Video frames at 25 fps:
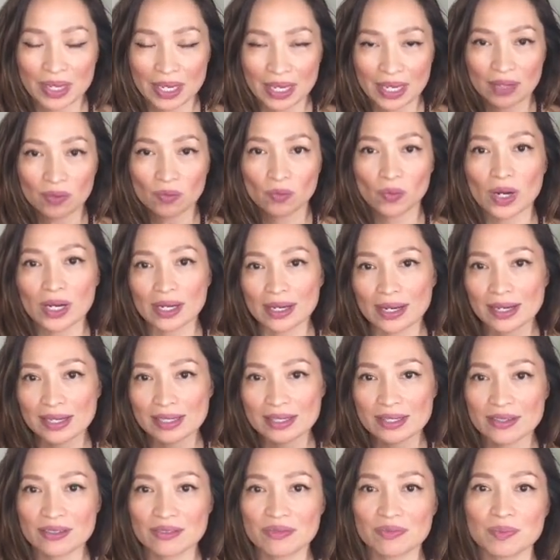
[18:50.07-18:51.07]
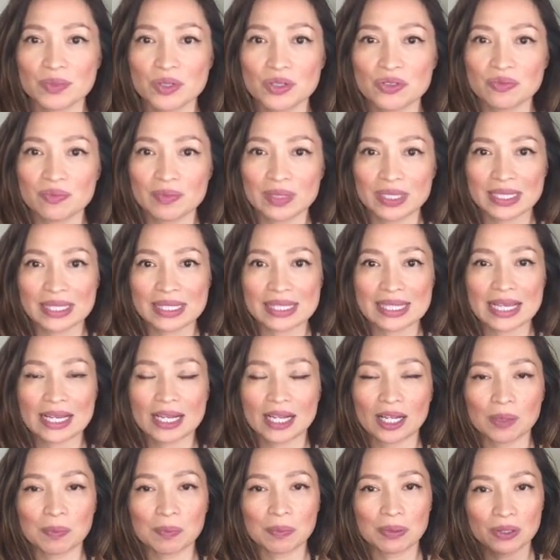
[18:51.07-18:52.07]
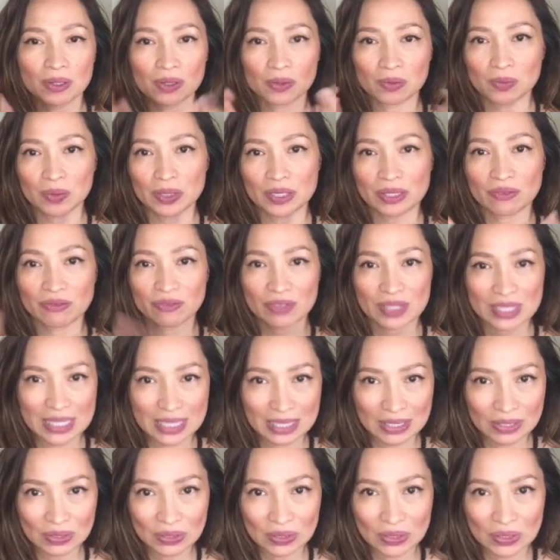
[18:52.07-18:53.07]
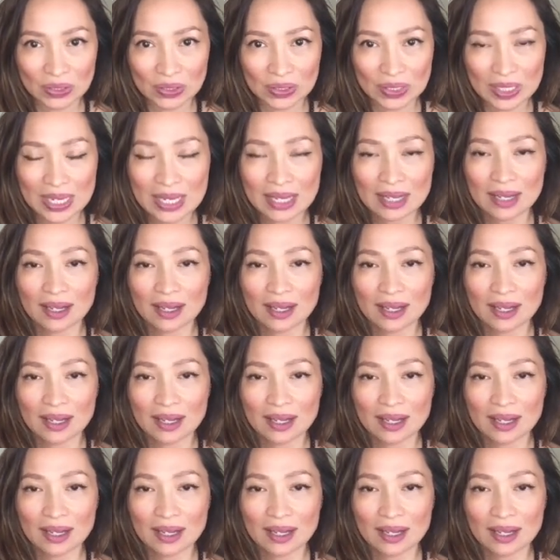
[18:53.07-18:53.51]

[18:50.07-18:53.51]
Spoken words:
And what kinds of movements help with physical